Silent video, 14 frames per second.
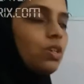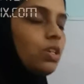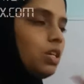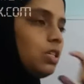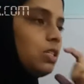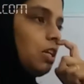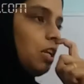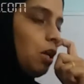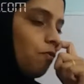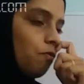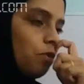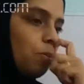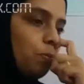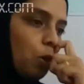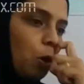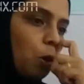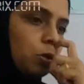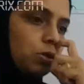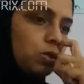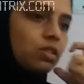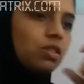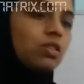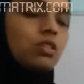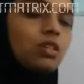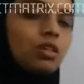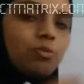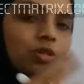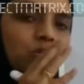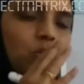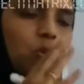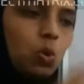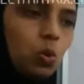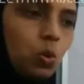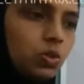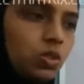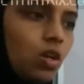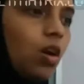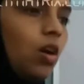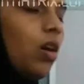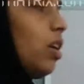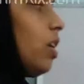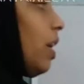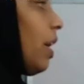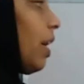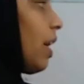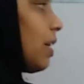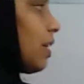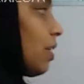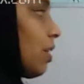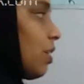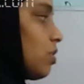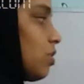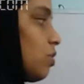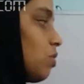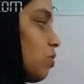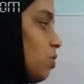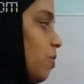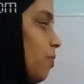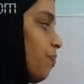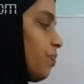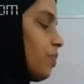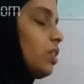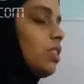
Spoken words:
So each and every process segment codes are categorized into